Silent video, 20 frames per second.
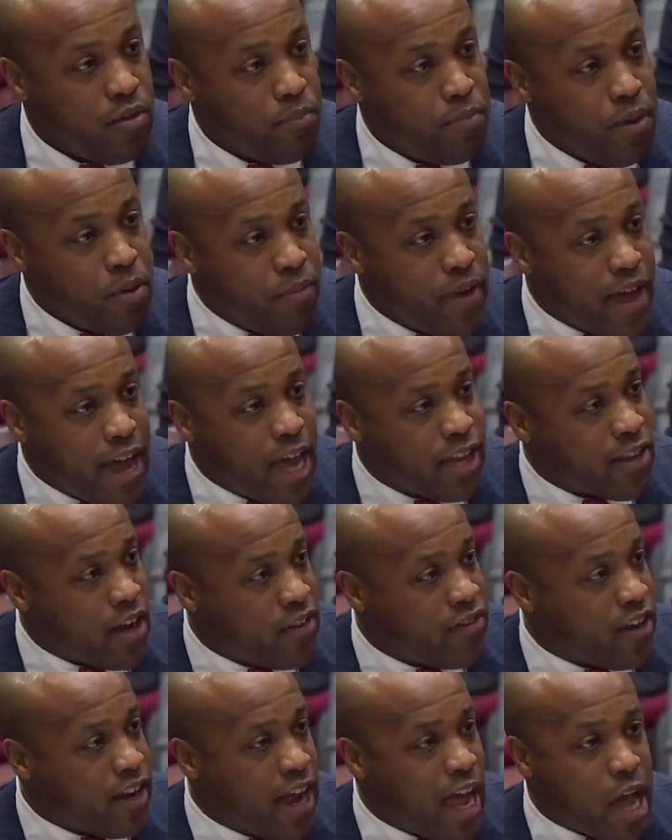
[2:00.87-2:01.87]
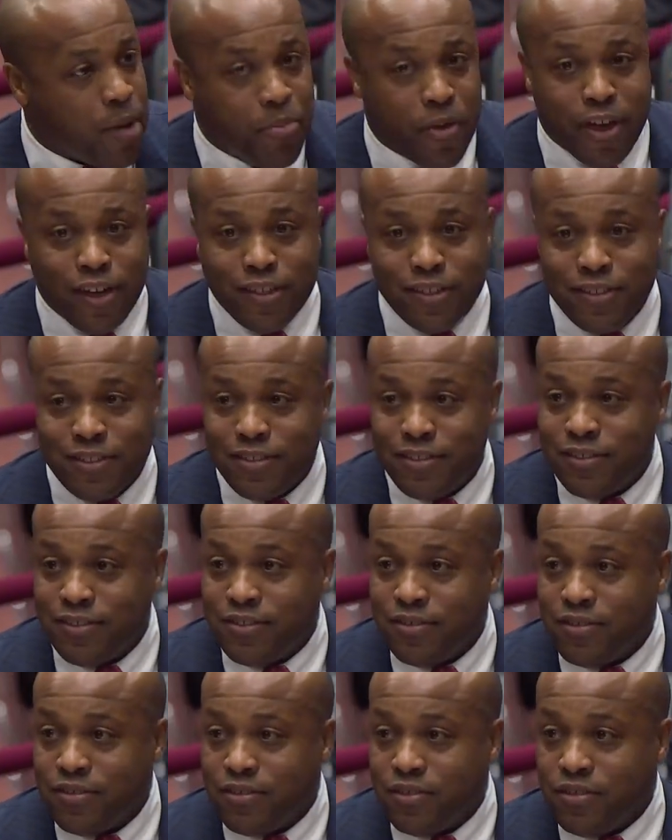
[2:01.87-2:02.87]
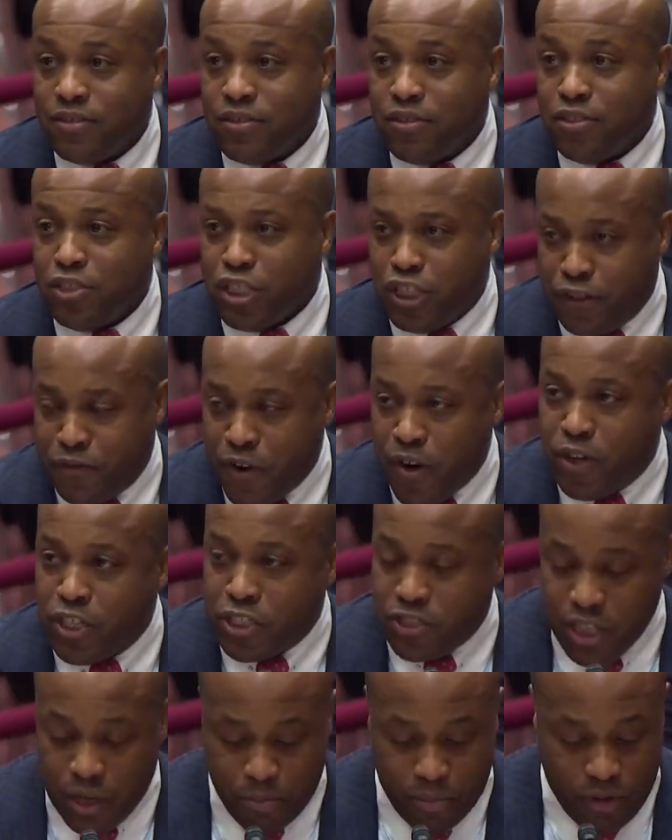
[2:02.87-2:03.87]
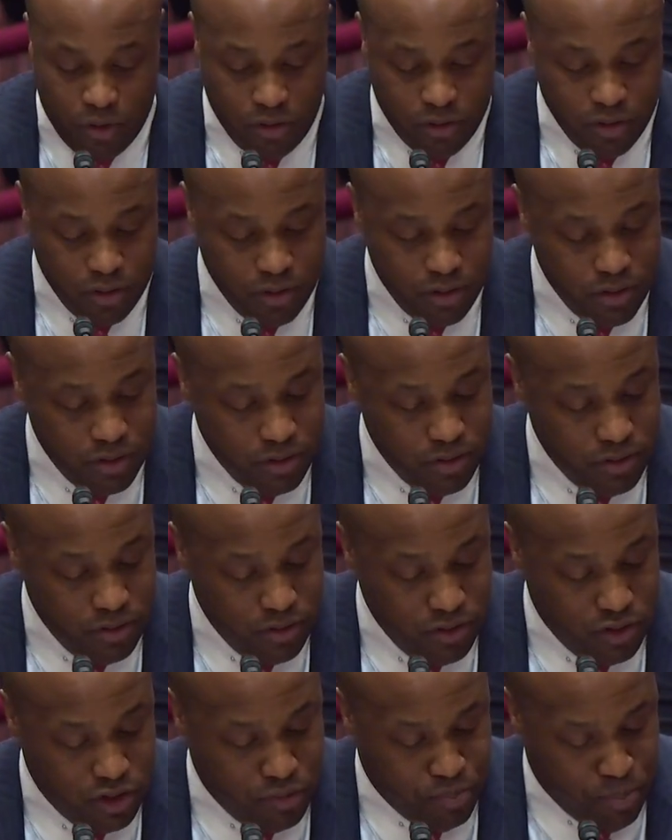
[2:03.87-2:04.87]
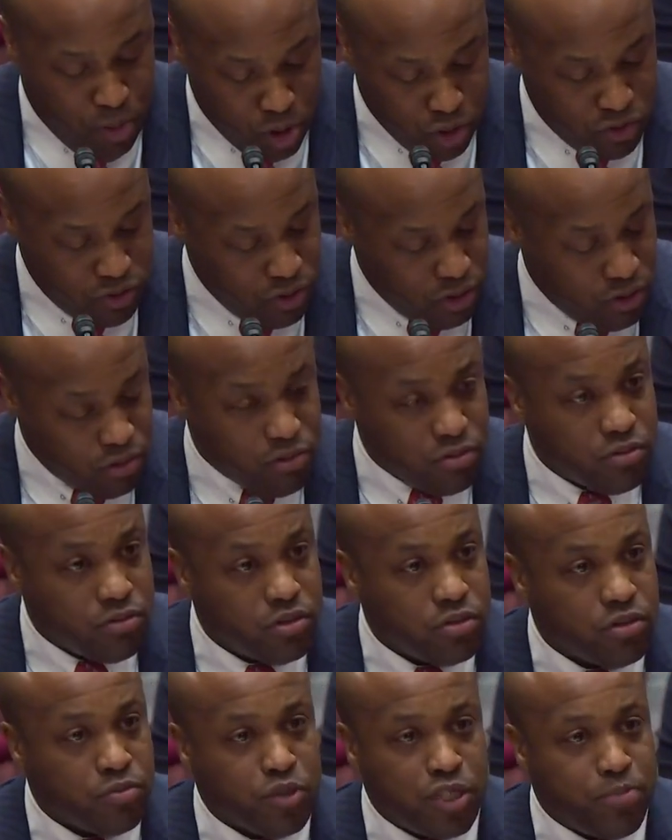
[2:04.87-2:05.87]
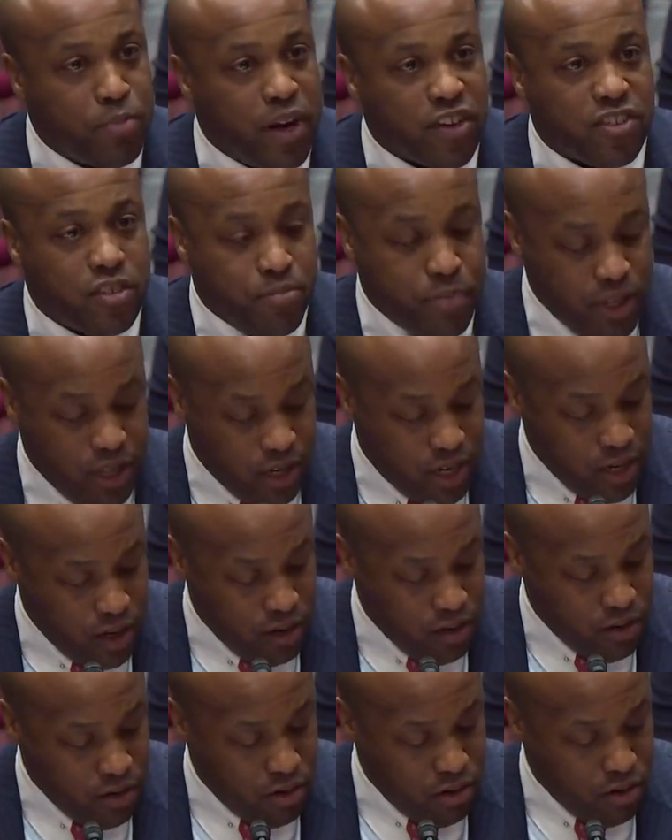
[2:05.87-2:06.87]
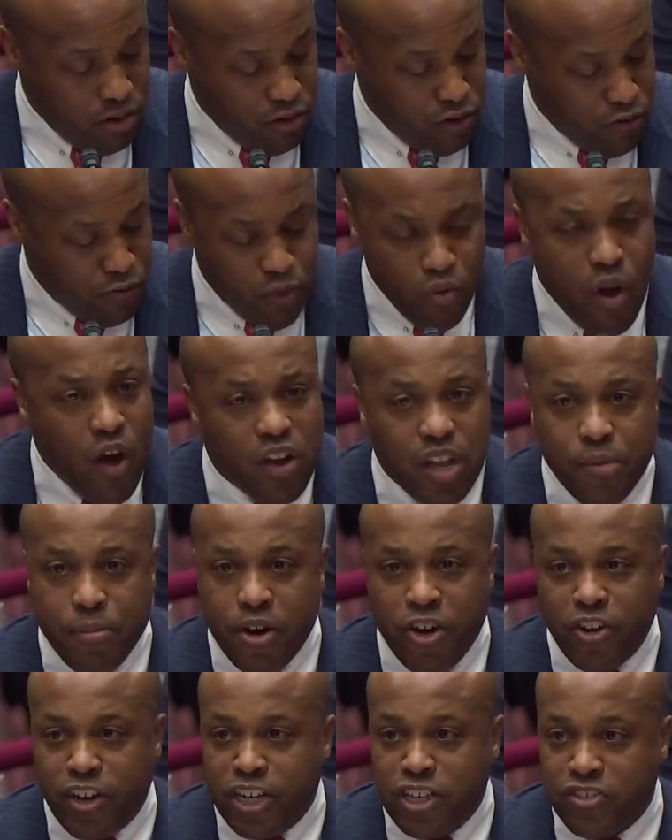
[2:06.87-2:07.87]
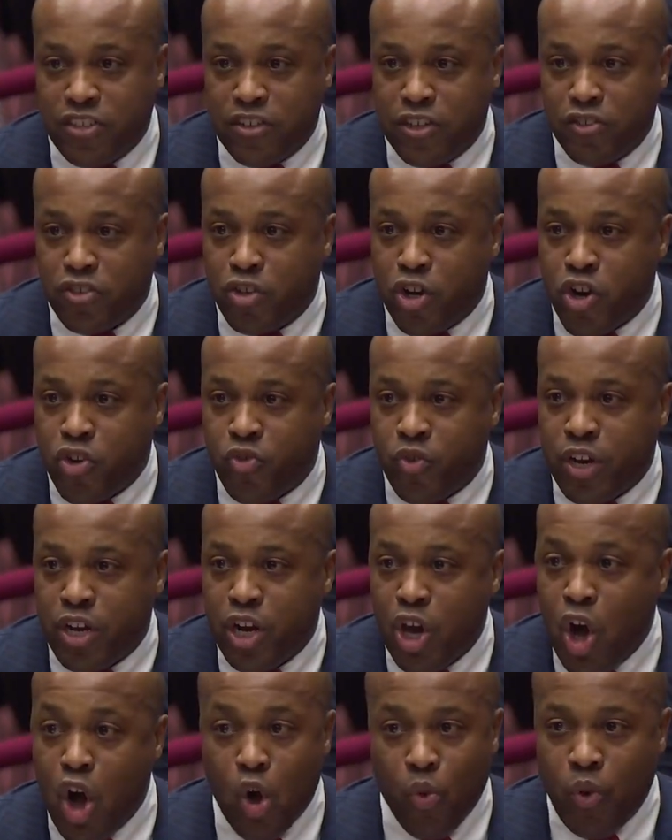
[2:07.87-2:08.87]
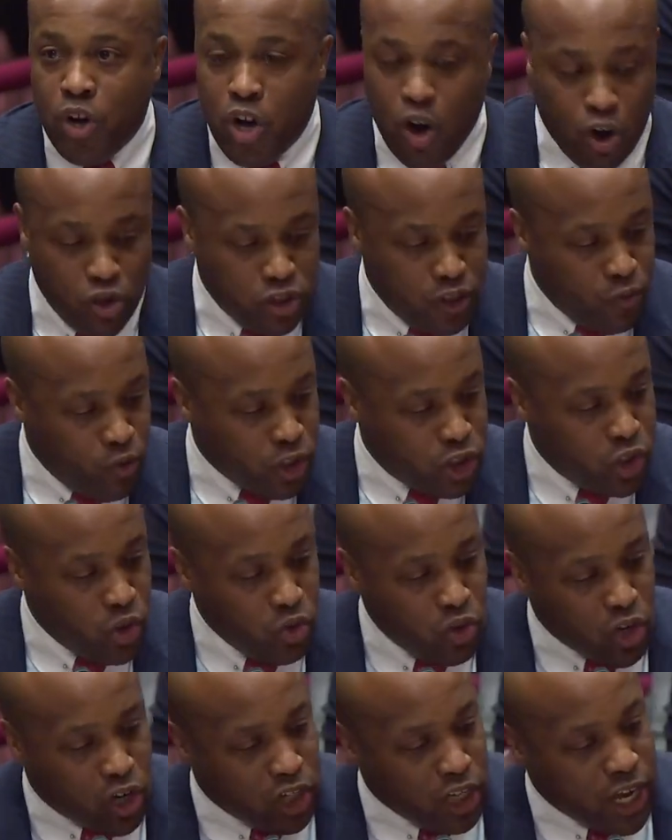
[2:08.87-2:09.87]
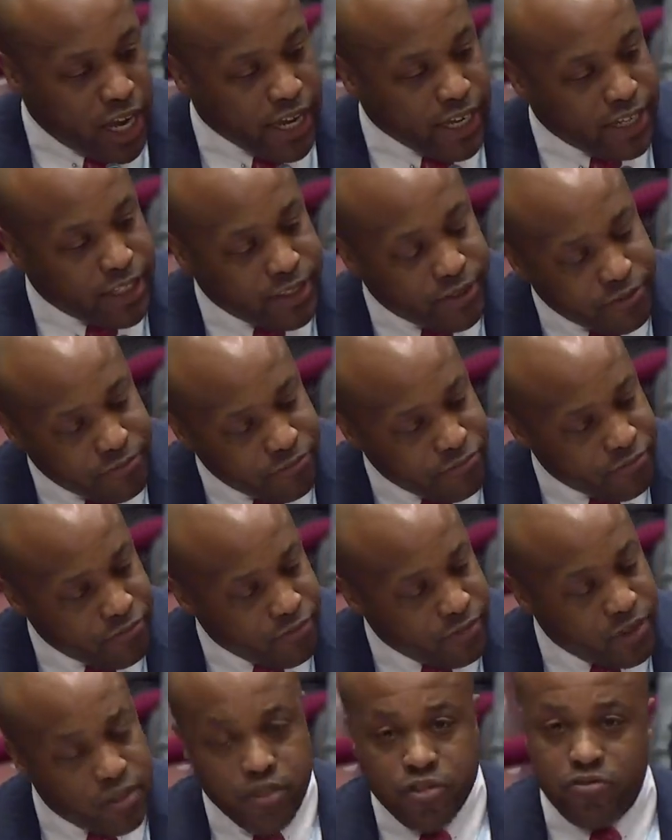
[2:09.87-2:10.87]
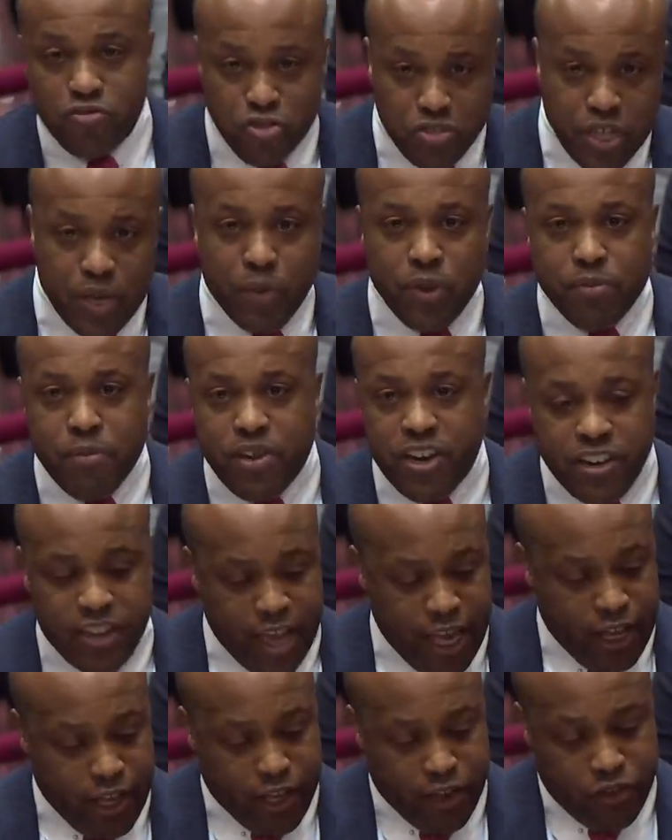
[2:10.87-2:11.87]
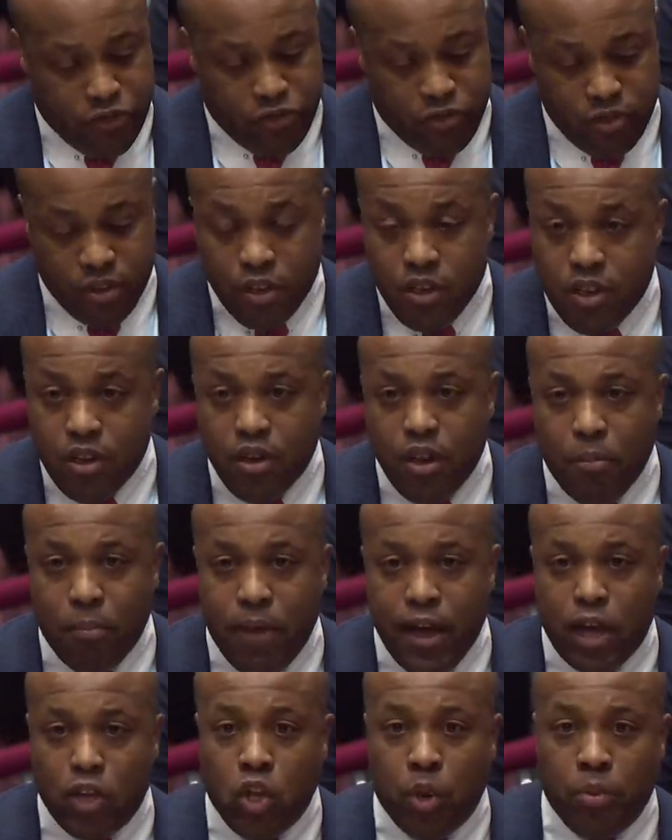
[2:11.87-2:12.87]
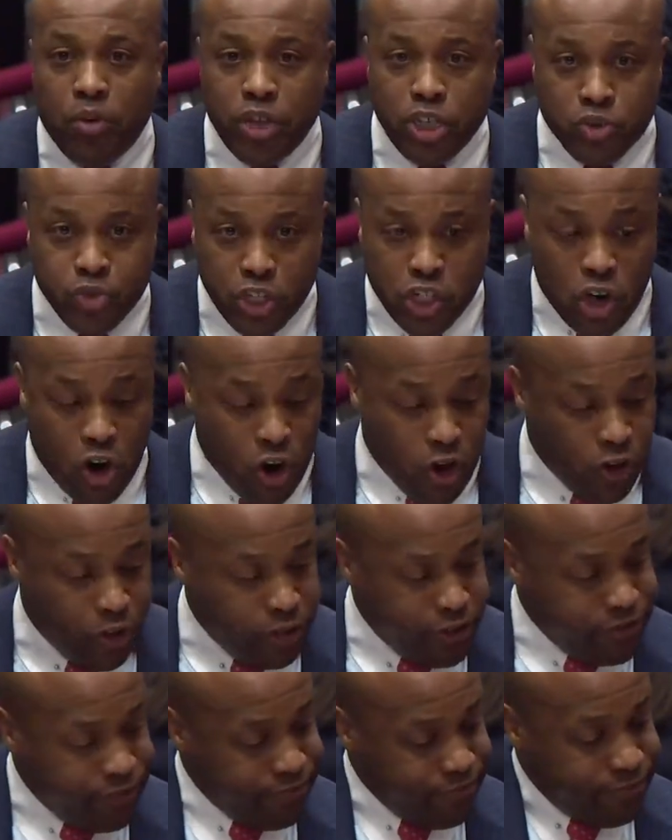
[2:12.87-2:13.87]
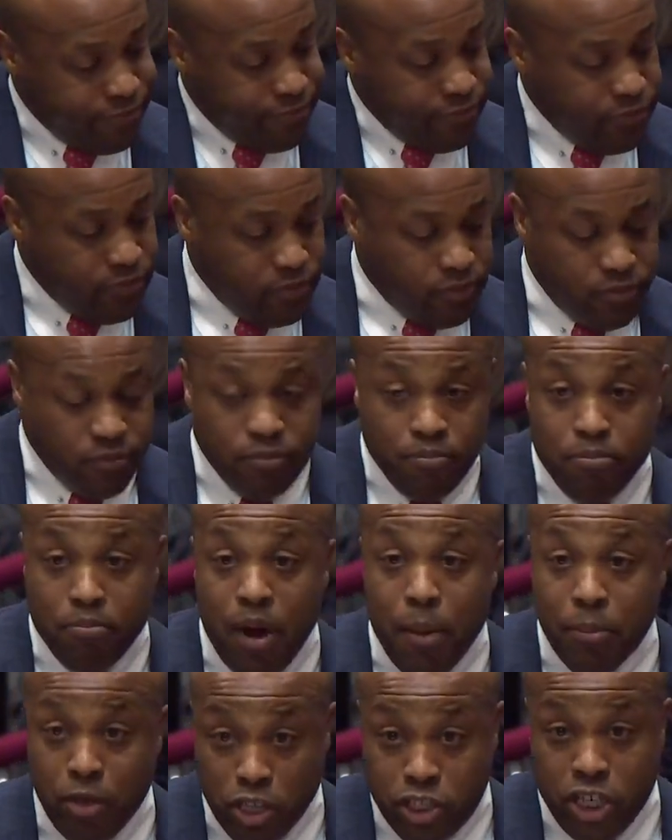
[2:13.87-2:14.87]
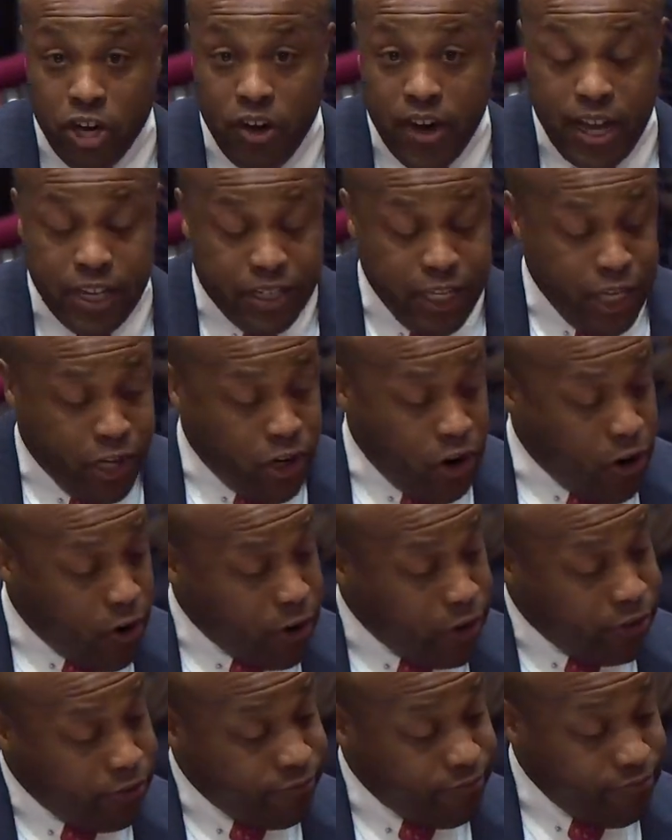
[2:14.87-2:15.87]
people may ask, how's that happen? It's very simple. It's personal responsibility for all Americans in this country, regardless of what you look like. Sitting with me today is my global entry card, my military ID card,